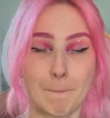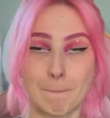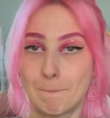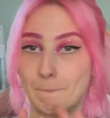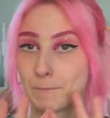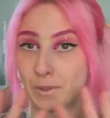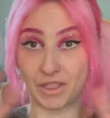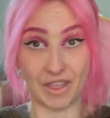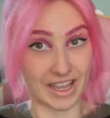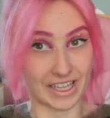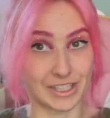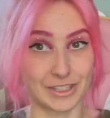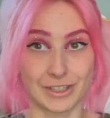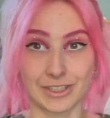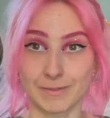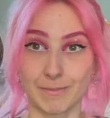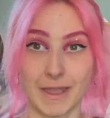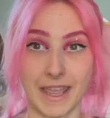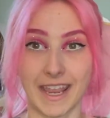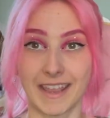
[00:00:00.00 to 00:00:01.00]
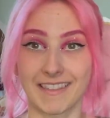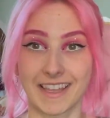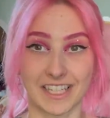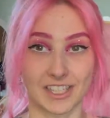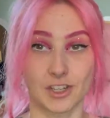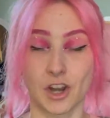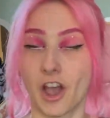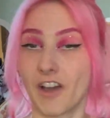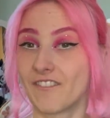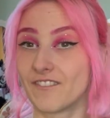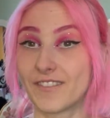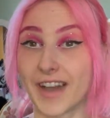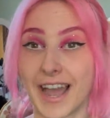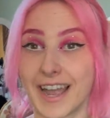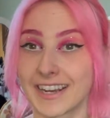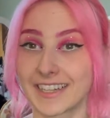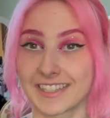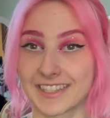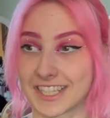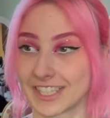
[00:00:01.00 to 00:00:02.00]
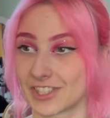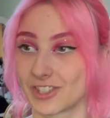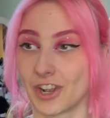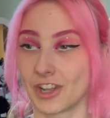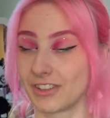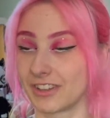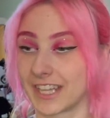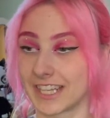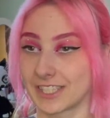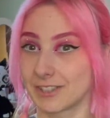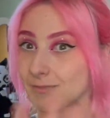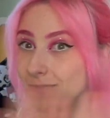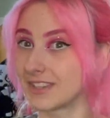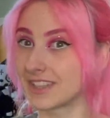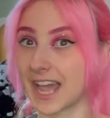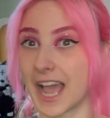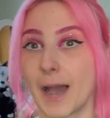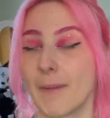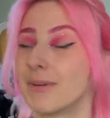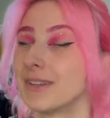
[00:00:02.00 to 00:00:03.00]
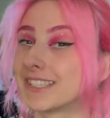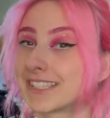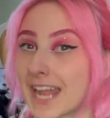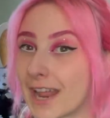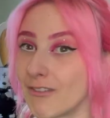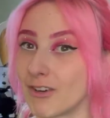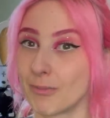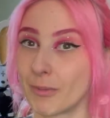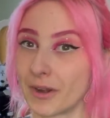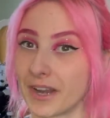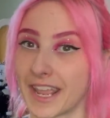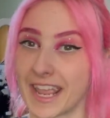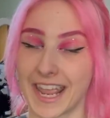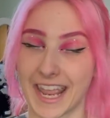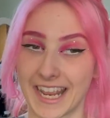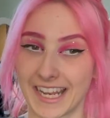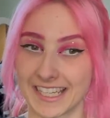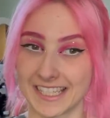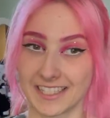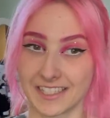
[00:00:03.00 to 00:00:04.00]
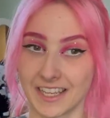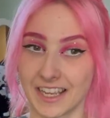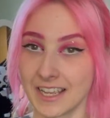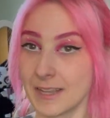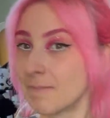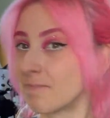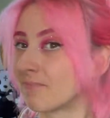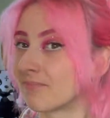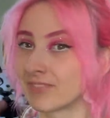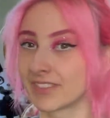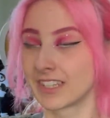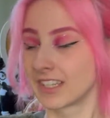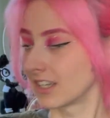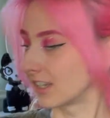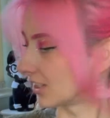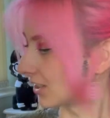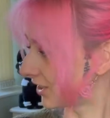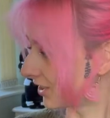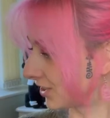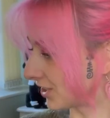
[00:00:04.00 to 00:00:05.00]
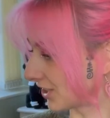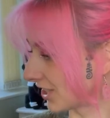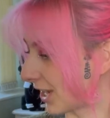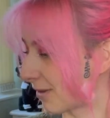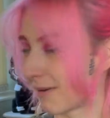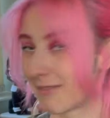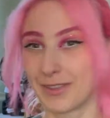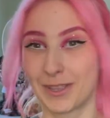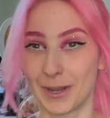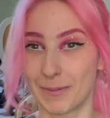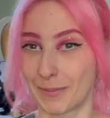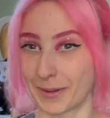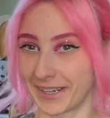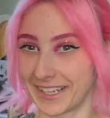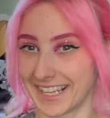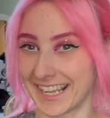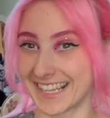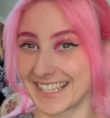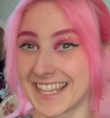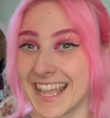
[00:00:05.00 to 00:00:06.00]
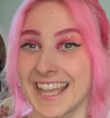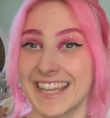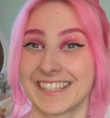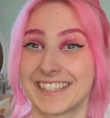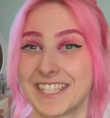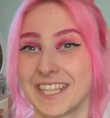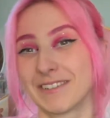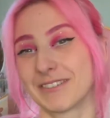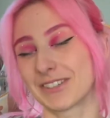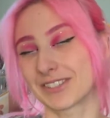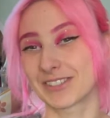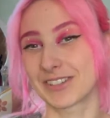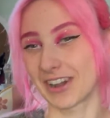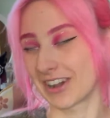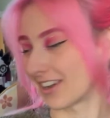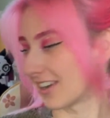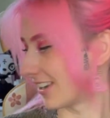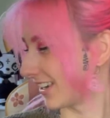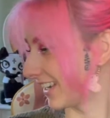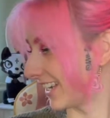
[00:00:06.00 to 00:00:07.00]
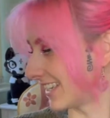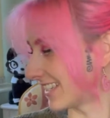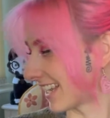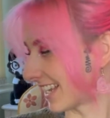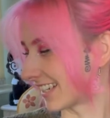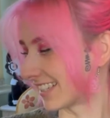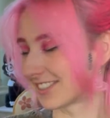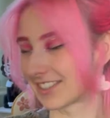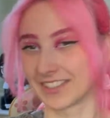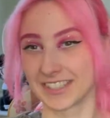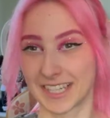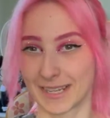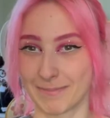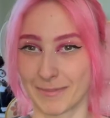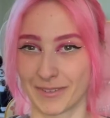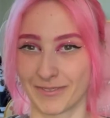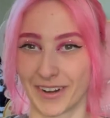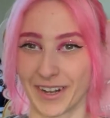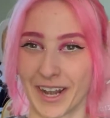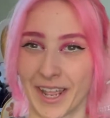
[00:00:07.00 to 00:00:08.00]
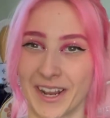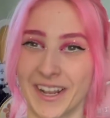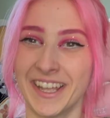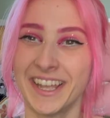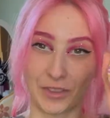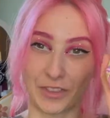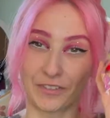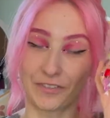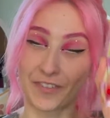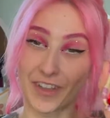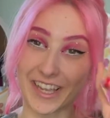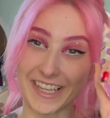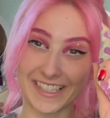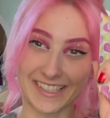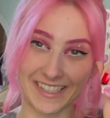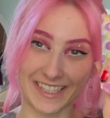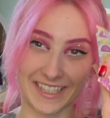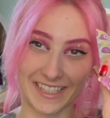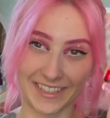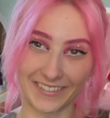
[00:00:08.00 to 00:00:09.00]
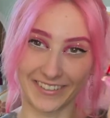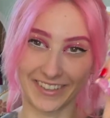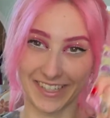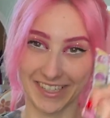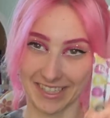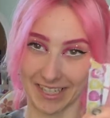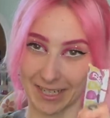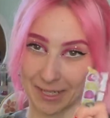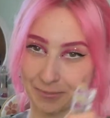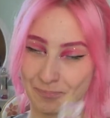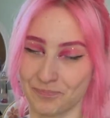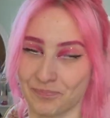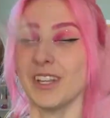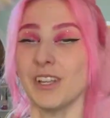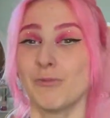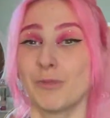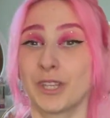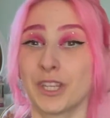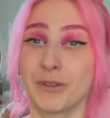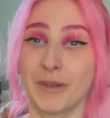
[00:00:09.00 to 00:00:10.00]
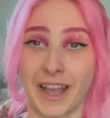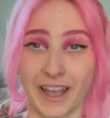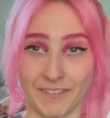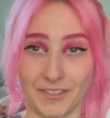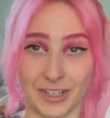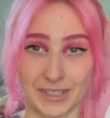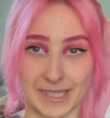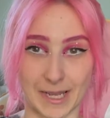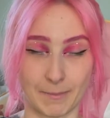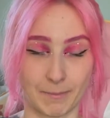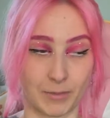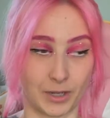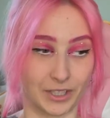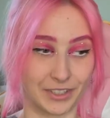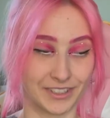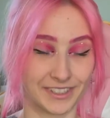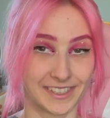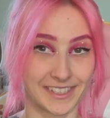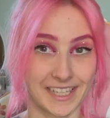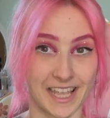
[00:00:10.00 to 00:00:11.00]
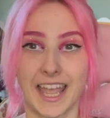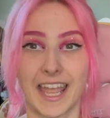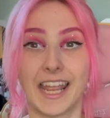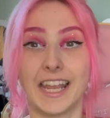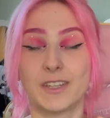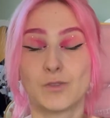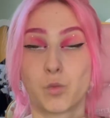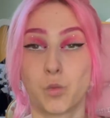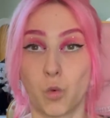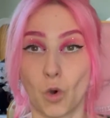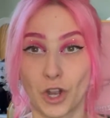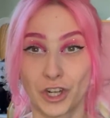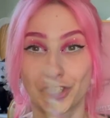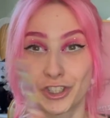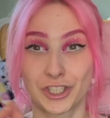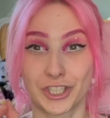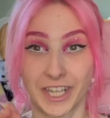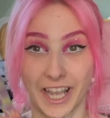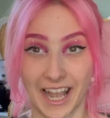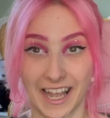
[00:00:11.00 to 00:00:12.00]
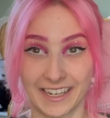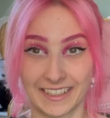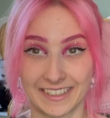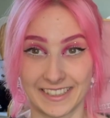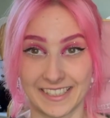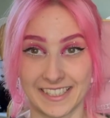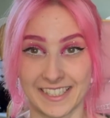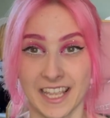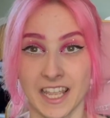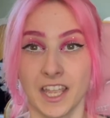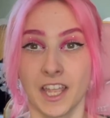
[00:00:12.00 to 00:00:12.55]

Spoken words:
But that's just me, that's not a fact, that's not like something that happens to everybody, it is just however your body is. Zero's got his hands on the tampon right now. The first thing you want to do when you have your tampons is wash your hands.